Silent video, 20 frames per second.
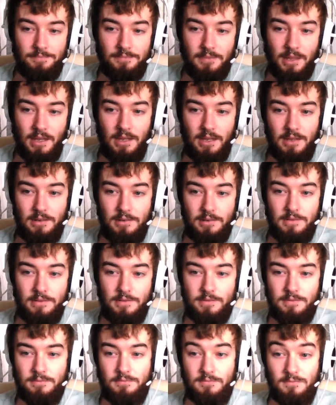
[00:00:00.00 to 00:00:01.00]

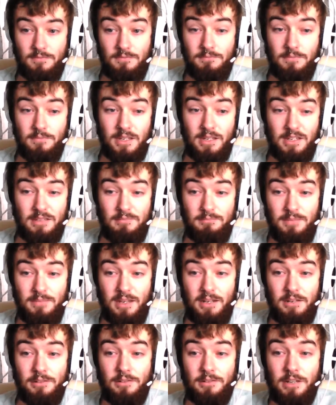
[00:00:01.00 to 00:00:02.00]
and made
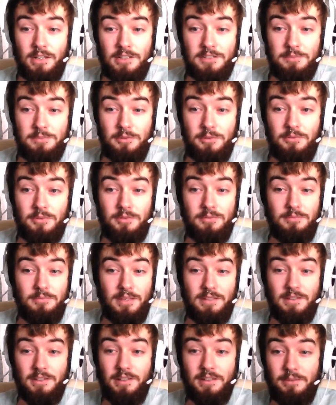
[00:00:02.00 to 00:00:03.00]
it look like smoke,
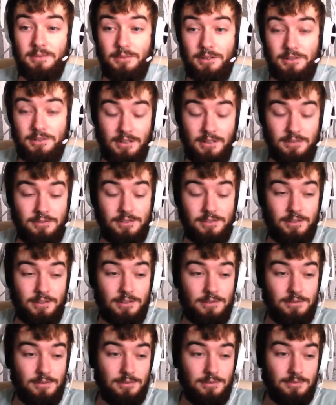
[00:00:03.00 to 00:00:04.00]
basically, which I'll show you
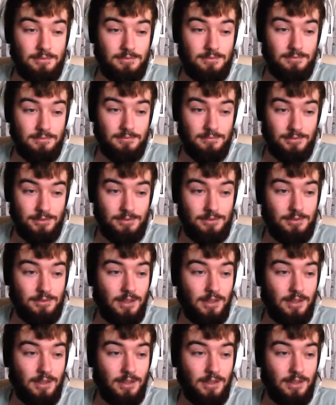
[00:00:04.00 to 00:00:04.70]
soon.